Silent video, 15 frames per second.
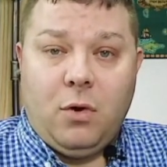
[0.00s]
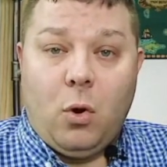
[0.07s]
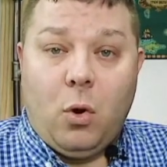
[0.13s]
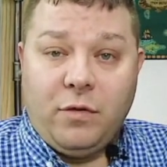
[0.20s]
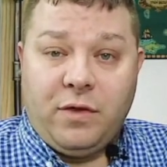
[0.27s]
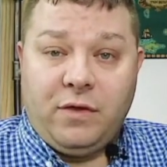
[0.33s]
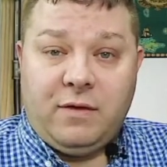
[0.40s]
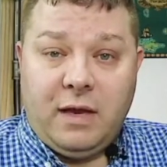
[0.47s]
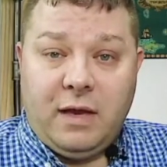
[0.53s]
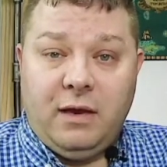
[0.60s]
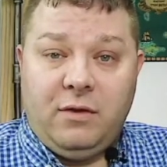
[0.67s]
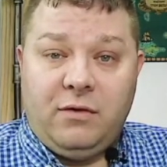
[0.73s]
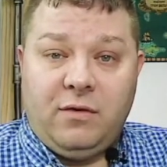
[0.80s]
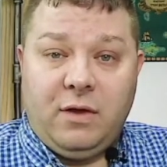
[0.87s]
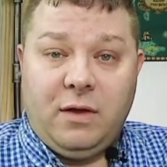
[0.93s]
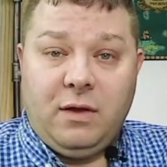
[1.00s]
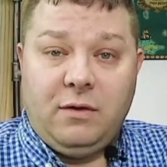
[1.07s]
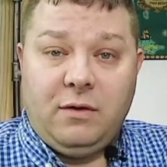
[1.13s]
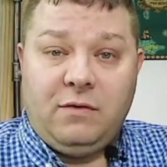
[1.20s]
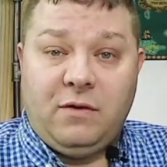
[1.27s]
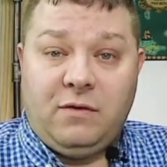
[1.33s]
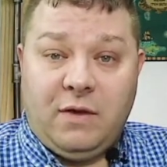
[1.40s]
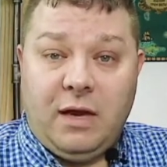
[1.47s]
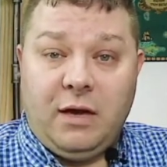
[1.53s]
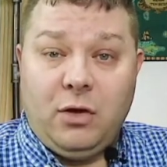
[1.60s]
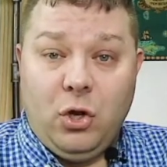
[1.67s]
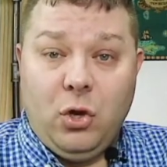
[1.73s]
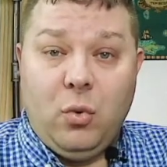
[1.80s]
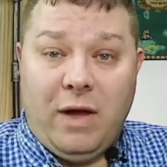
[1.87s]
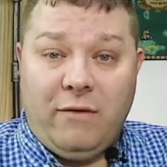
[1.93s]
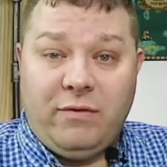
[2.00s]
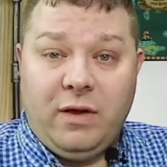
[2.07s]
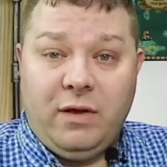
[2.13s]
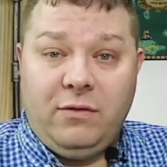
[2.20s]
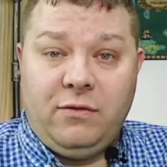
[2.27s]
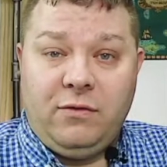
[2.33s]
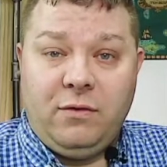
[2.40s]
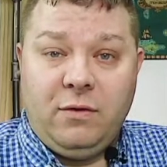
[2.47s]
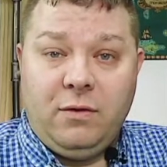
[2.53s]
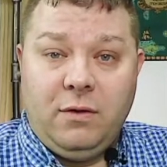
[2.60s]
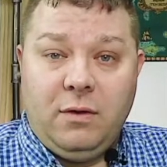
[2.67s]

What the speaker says: or the tendency to take new evidence